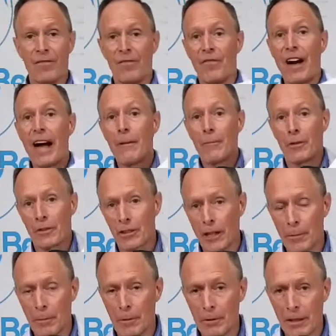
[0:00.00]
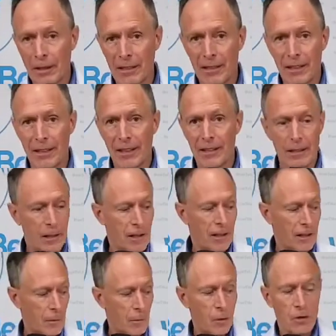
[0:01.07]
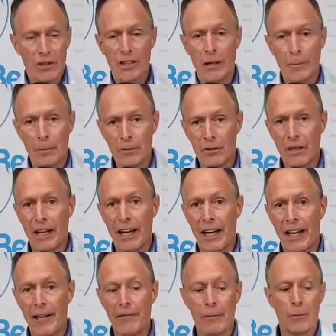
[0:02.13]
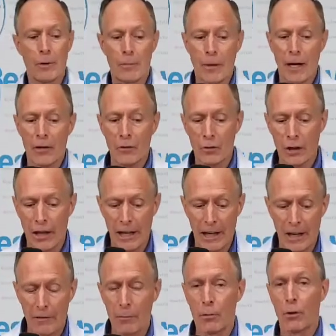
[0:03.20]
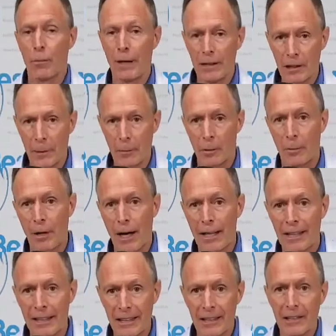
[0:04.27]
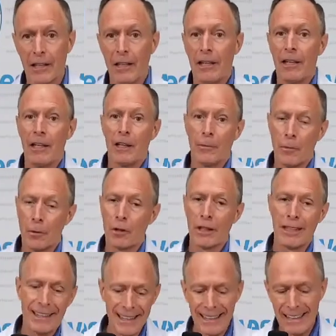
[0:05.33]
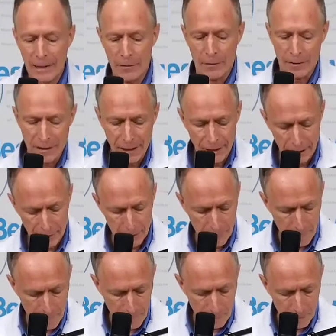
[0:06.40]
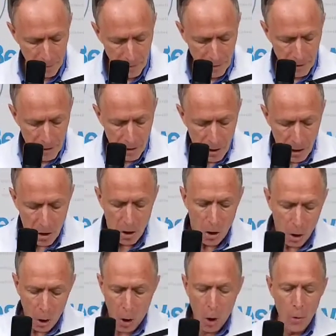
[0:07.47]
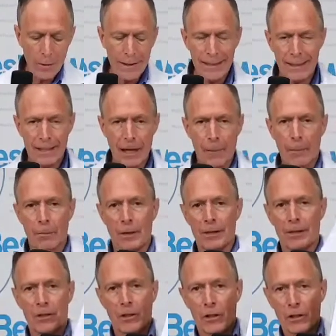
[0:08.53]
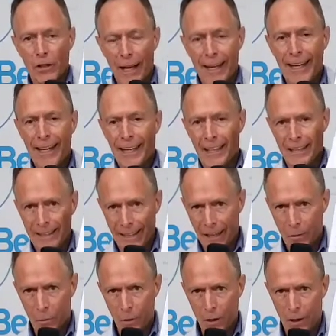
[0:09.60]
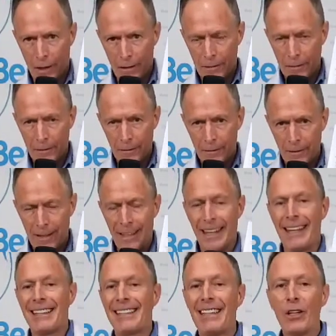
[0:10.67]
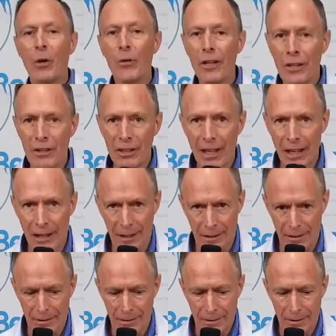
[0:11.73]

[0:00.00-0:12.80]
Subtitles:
5 more supplements on this list, the more supplements you have, the more bottles you have, the more messed up your body is, the more you need different things. All these supplements start taking on day 1 until they're done.